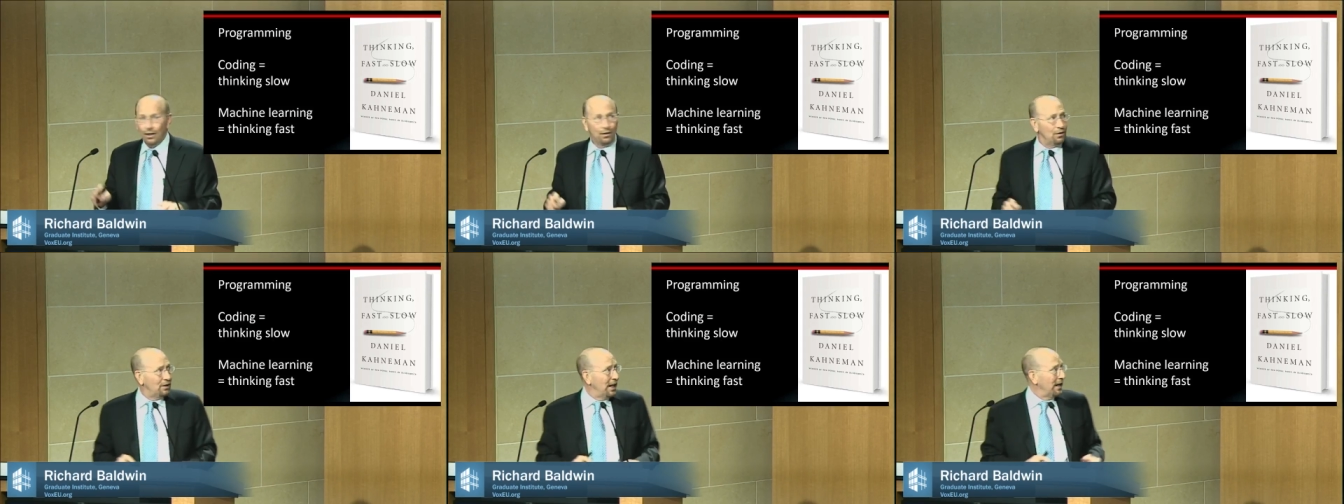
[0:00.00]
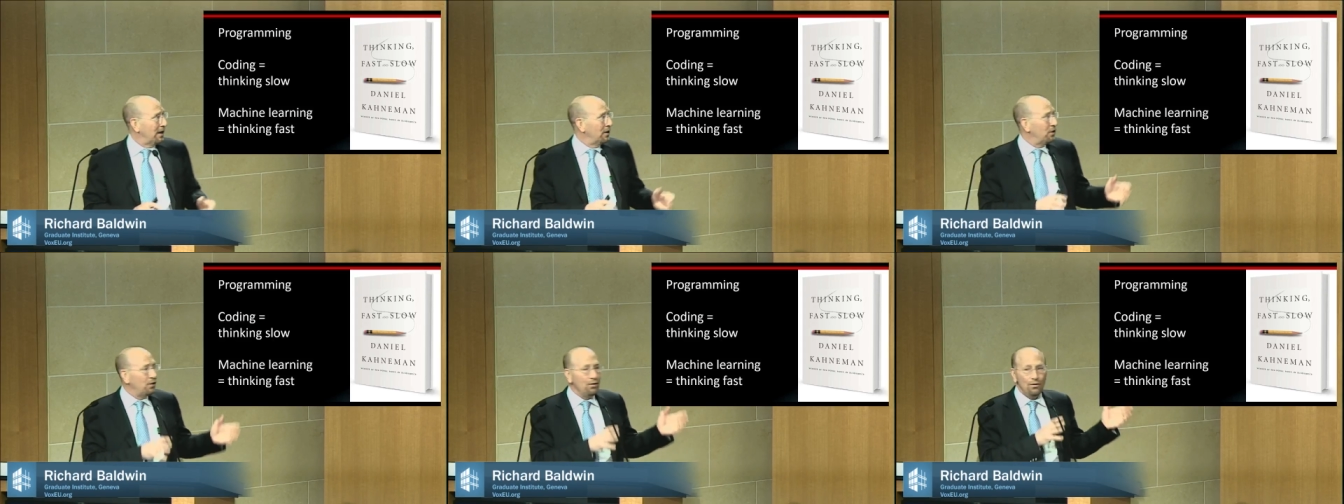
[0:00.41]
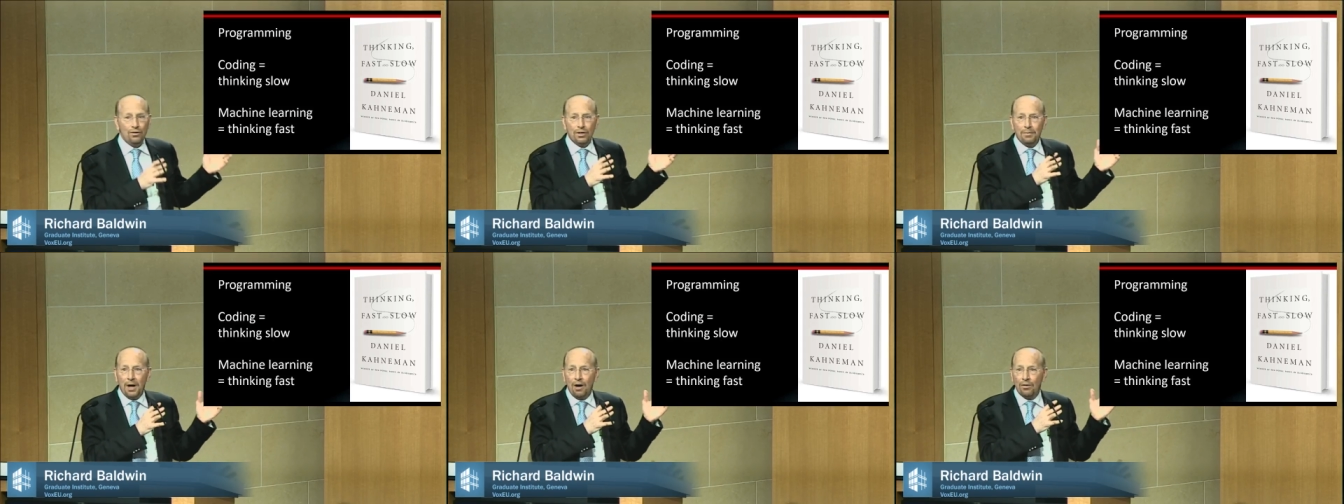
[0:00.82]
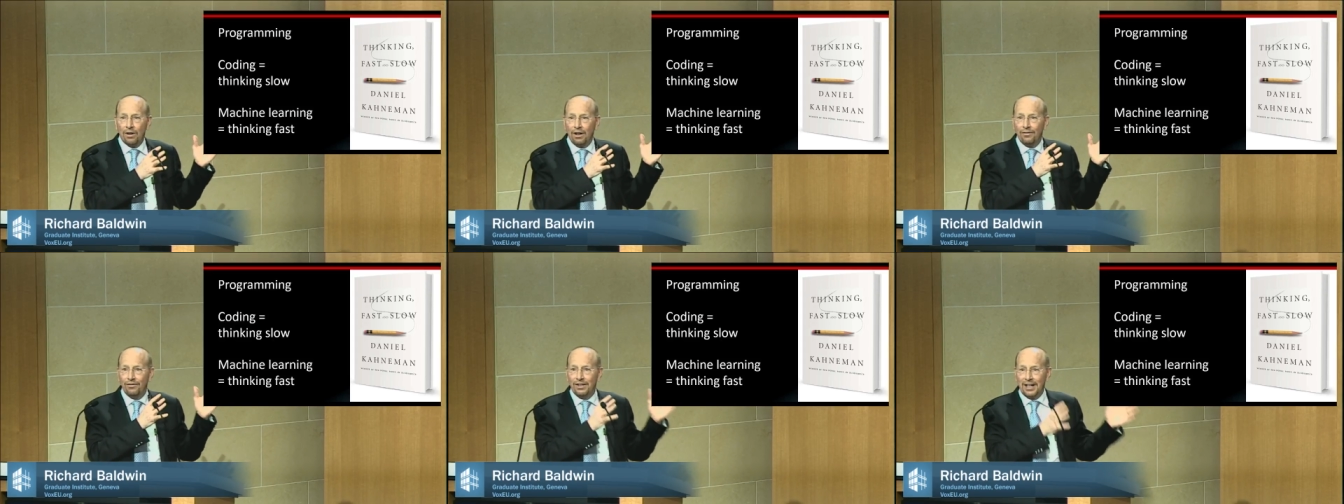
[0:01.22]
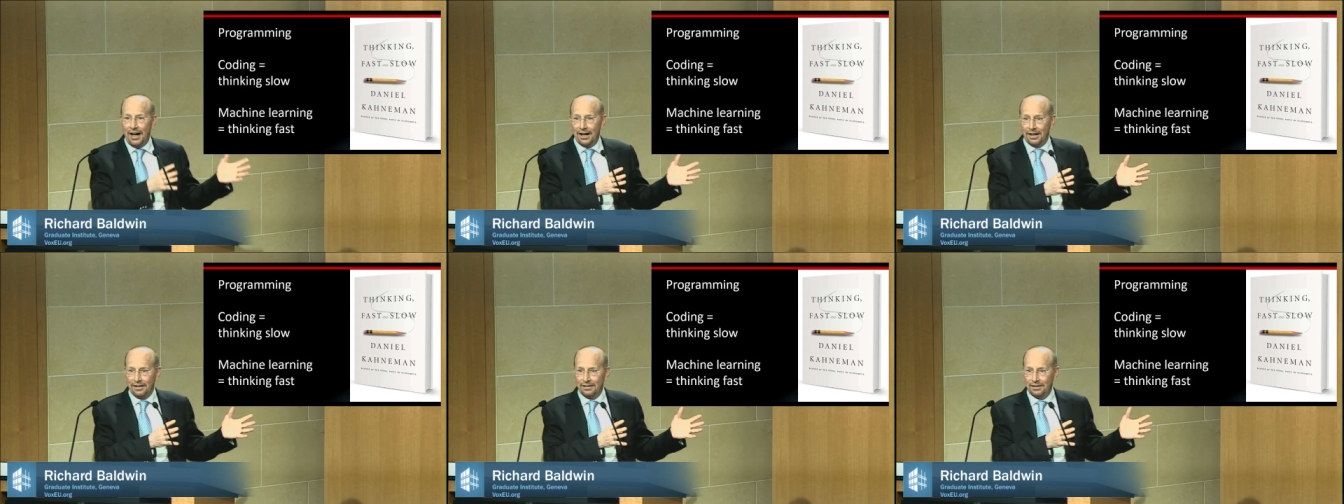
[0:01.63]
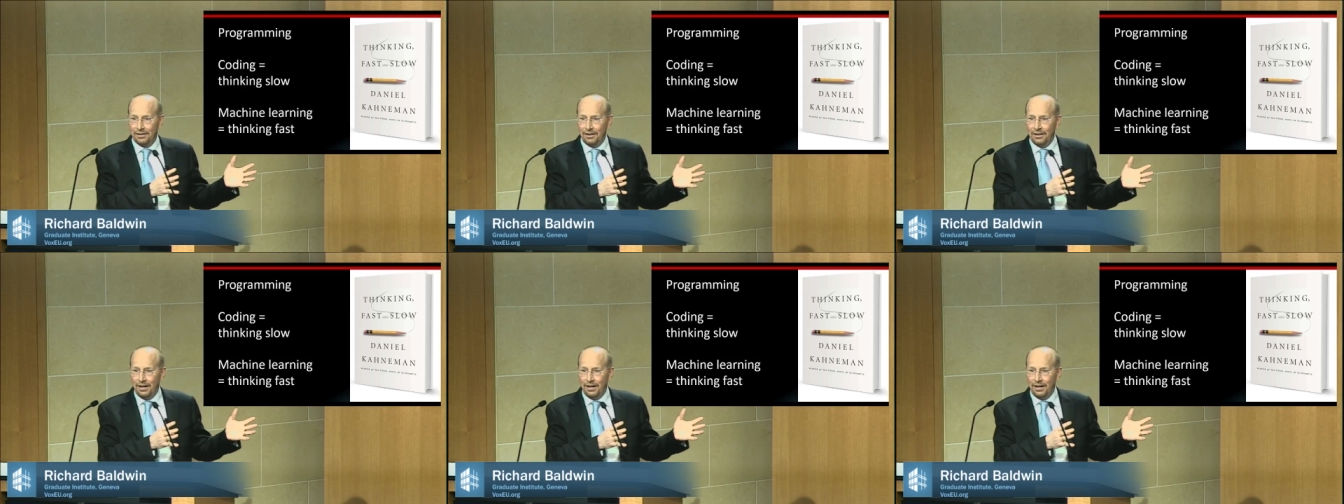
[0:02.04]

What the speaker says: You take a huge amount of data,